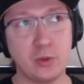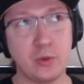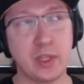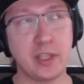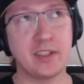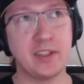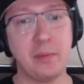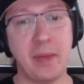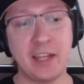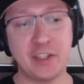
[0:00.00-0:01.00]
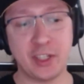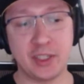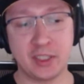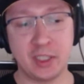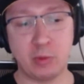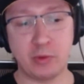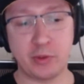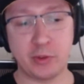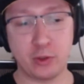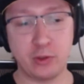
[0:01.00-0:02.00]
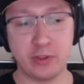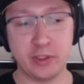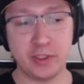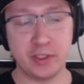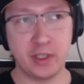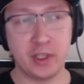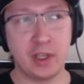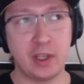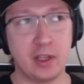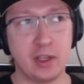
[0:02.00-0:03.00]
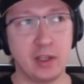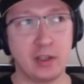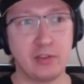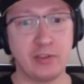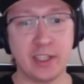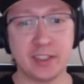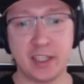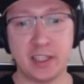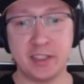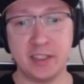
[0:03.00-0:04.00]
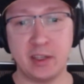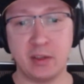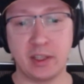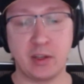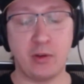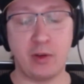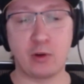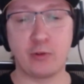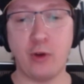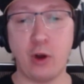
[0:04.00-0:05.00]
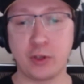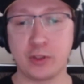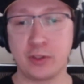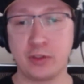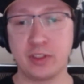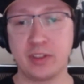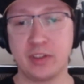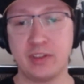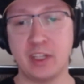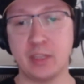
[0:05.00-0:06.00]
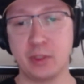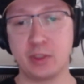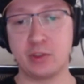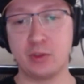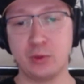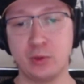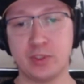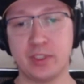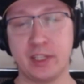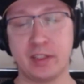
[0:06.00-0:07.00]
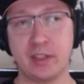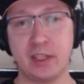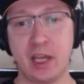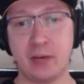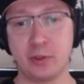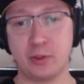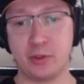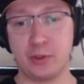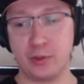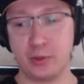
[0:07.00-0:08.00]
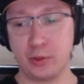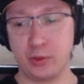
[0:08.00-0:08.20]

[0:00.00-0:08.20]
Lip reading: like the magic in the name of the service reflects the idea, like our focus on developing tools that allow you to